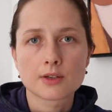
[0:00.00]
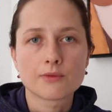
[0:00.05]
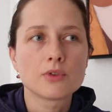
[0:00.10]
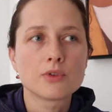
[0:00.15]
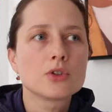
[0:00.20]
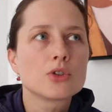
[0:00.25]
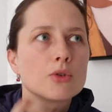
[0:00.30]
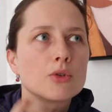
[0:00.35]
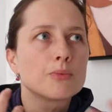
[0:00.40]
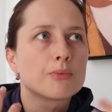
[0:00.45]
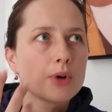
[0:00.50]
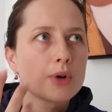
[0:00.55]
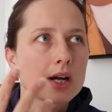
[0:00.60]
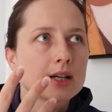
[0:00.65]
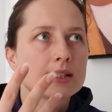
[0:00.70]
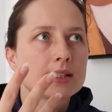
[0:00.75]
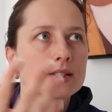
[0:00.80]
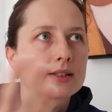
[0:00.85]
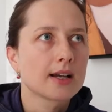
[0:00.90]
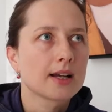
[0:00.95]
If you don't
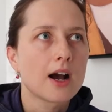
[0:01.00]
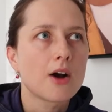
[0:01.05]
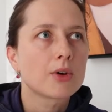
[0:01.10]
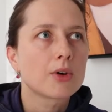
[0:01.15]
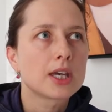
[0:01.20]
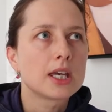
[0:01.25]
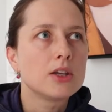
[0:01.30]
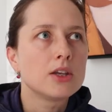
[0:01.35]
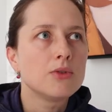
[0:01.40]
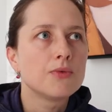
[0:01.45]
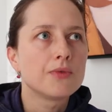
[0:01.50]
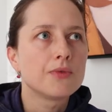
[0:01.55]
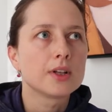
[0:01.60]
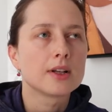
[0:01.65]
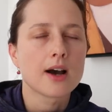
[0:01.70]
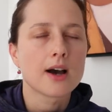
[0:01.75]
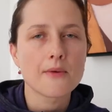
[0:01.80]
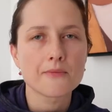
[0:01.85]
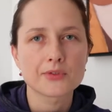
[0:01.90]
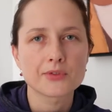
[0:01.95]
practice, how can you
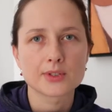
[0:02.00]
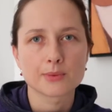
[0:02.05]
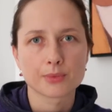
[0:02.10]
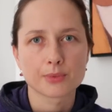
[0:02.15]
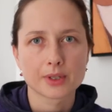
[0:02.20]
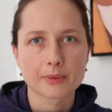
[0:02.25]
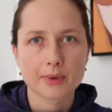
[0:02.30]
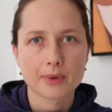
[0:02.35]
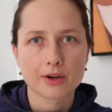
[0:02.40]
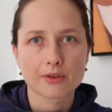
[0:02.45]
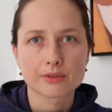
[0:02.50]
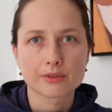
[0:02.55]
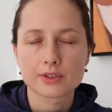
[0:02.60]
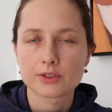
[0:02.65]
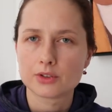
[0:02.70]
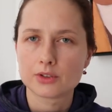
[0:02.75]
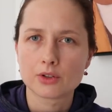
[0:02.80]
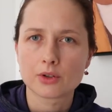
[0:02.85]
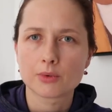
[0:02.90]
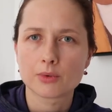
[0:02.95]
feel comfortable about
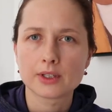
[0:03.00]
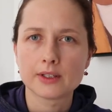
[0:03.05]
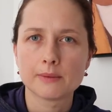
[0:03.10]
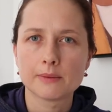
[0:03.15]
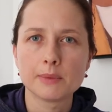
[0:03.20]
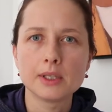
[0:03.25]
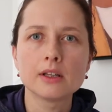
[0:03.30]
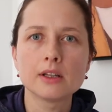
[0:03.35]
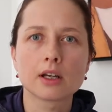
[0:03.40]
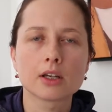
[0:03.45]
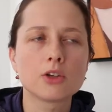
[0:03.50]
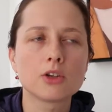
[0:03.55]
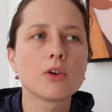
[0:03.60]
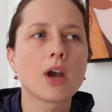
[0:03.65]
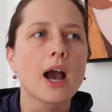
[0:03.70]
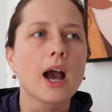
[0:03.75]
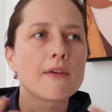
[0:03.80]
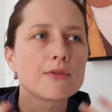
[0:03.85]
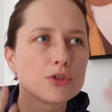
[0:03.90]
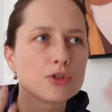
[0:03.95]
it? You know what I mean? Like you
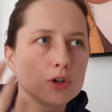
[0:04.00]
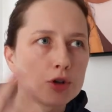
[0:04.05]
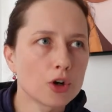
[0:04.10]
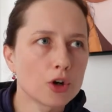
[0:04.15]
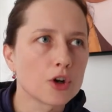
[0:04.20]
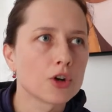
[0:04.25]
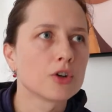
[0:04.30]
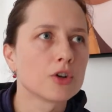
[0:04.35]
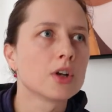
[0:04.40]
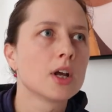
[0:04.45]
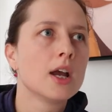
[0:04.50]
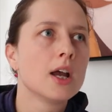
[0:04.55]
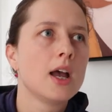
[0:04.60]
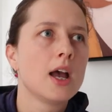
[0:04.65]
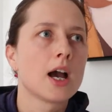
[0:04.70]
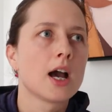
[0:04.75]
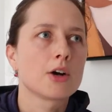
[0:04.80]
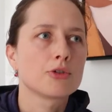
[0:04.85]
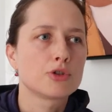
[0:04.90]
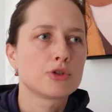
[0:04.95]
have to learn
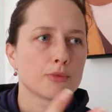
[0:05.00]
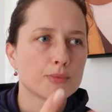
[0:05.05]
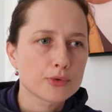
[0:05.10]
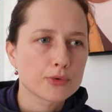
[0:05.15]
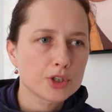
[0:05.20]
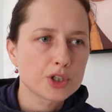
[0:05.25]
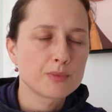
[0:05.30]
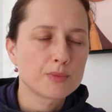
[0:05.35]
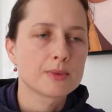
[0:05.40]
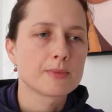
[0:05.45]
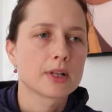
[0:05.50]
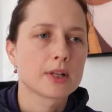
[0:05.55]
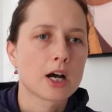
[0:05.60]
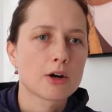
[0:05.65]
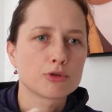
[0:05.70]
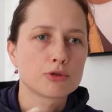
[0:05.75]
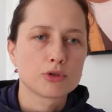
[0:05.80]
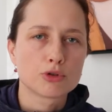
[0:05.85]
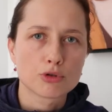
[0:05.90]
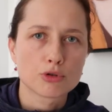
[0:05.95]
how to approach people,
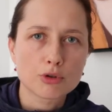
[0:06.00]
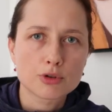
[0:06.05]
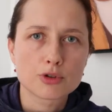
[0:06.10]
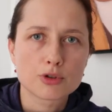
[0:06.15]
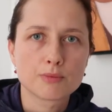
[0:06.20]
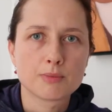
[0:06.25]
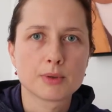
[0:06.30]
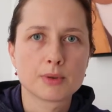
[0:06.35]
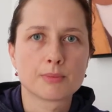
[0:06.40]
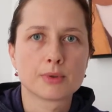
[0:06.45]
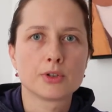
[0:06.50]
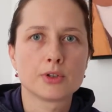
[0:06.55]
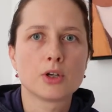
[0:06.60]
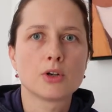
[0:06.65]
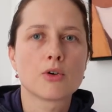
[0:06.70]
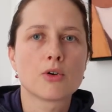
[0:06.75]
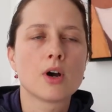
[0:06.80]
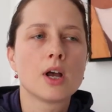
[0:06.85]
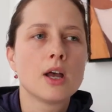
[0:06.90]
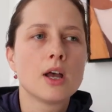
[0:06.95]
how to talk to people, you
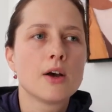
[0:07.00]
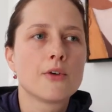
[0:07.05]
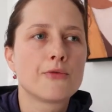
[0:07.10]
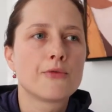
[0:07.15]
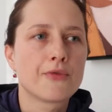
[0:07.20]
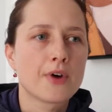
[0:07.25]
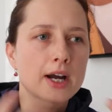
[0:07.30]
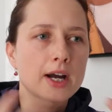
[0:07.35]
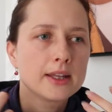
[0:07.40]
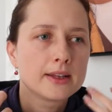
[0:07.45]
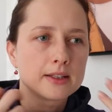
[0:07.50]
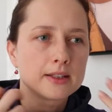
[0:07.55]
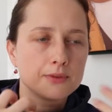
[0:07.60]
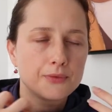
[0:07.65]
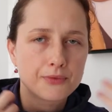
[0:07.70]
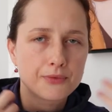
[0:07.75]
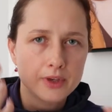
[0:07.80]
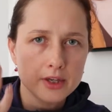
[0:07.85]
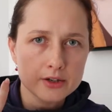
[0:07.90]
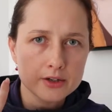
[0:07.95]
know, fight that
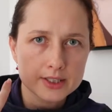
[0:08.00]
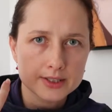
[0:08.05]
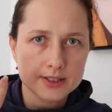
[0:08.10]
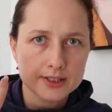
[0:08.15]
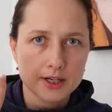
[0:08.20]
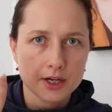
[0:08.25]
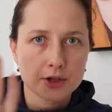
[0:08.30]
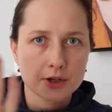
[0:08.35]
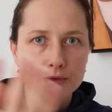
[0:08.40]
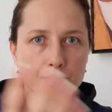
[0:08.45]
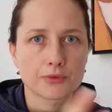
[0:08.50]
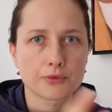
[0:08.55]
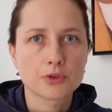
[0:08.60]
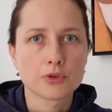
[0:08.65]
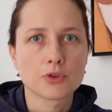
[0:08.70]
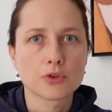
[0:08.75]
fear inside of you,